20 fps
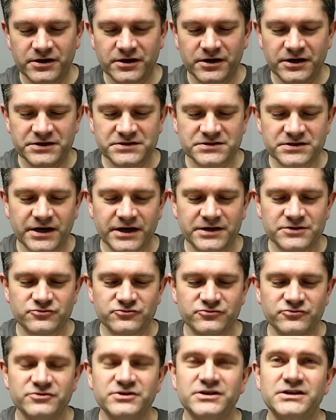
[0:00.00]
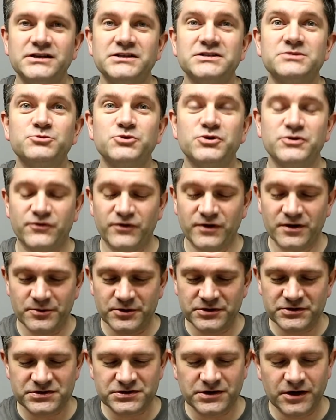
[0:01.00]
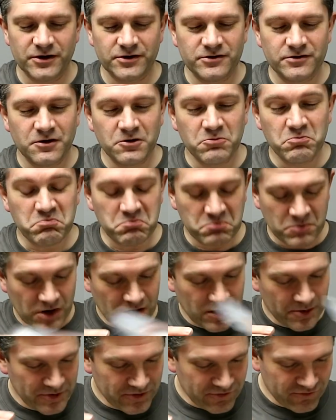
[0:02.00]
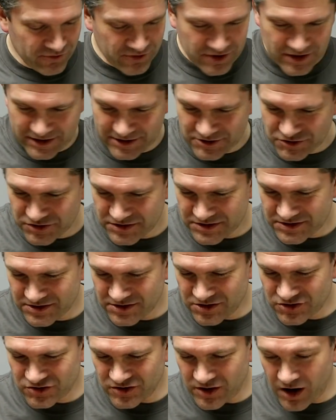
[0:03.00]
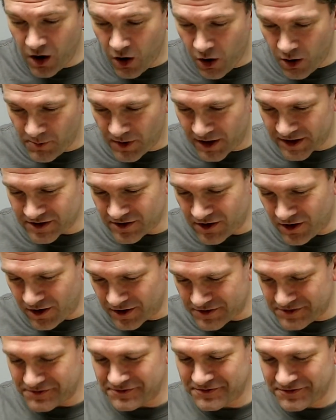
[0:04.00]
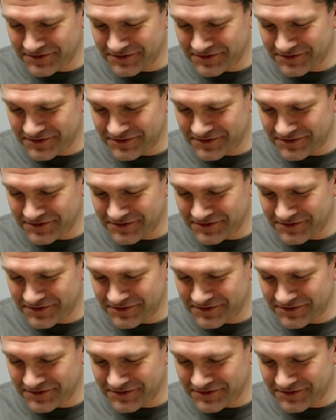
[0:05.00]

nice. That is really smooth filament, so I'll be really interested to try. Oh my god.